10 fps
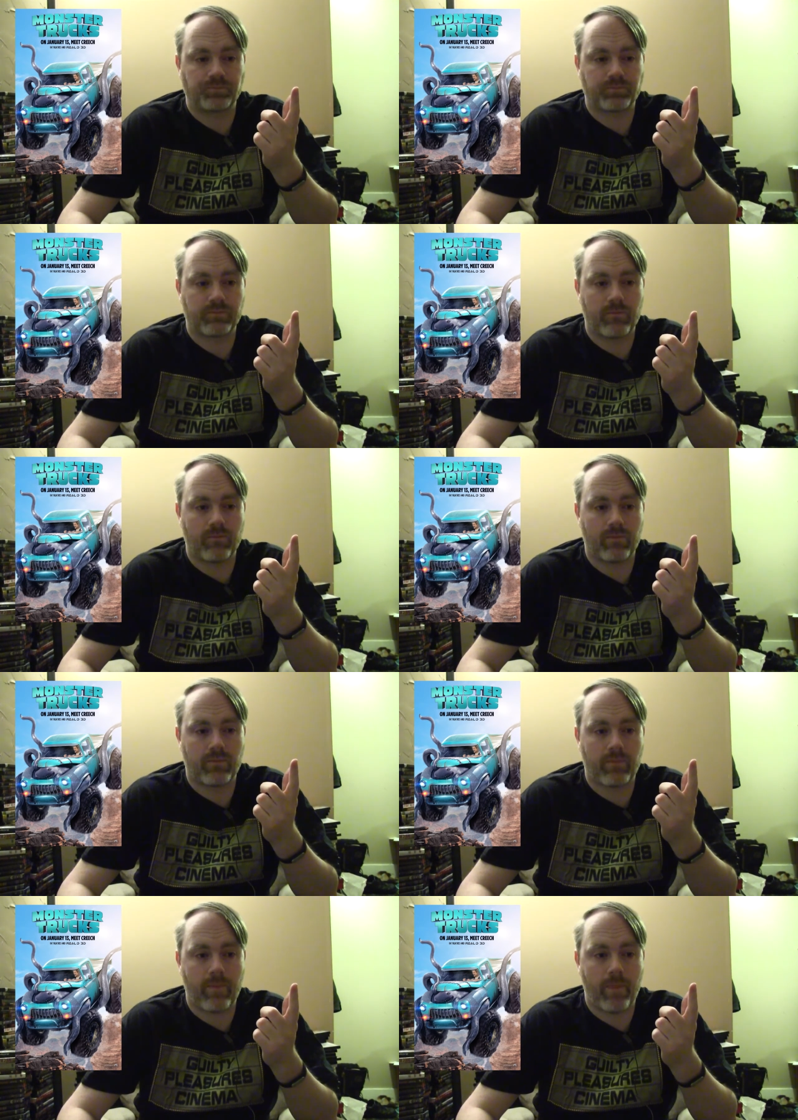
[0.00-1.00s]

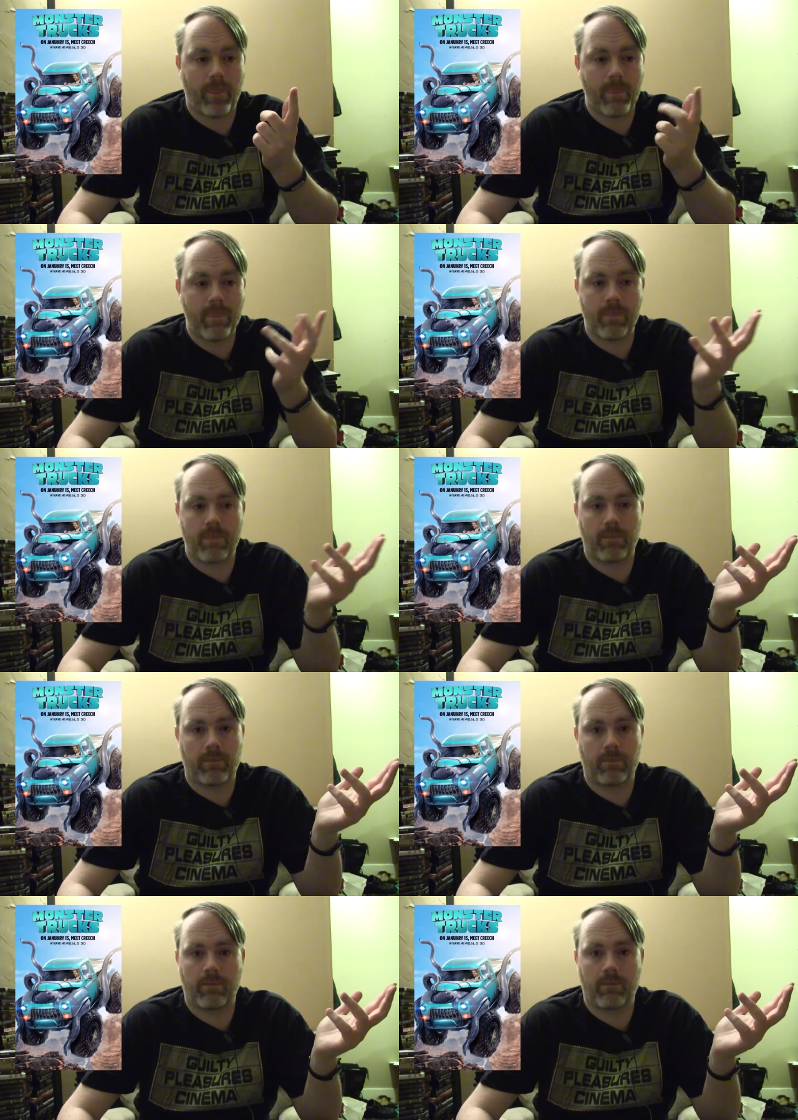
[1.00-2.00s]

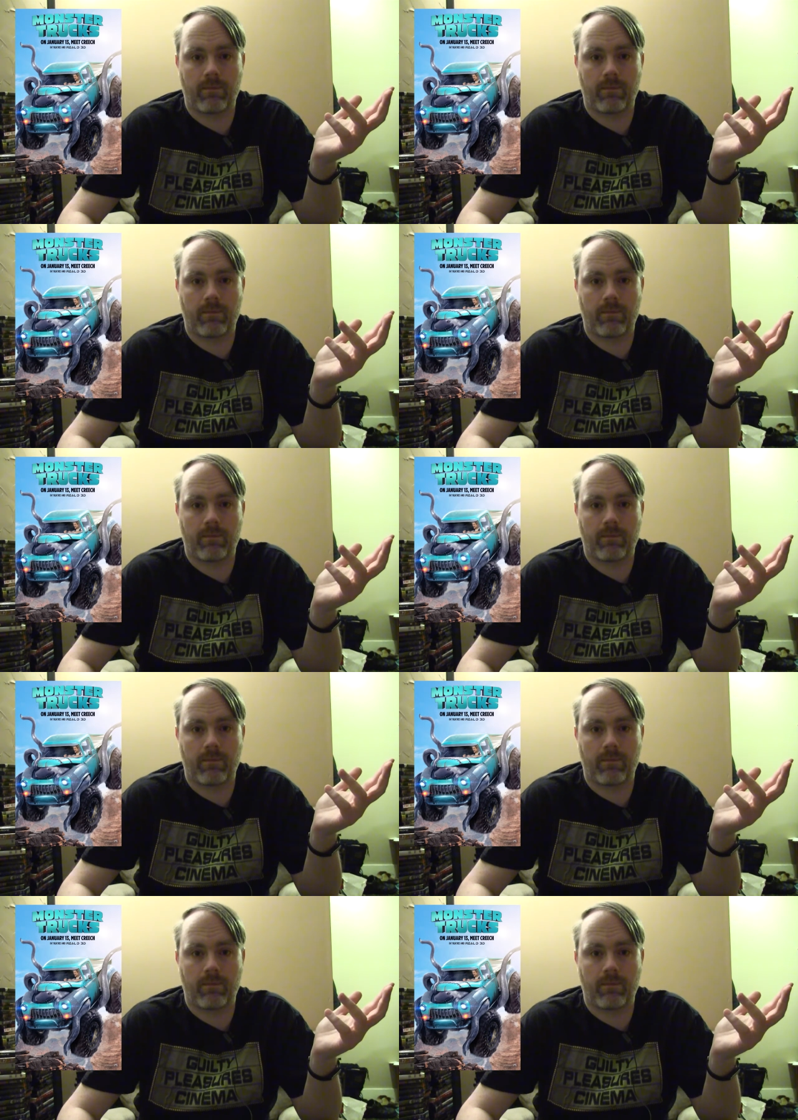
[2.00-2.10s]
[no speech]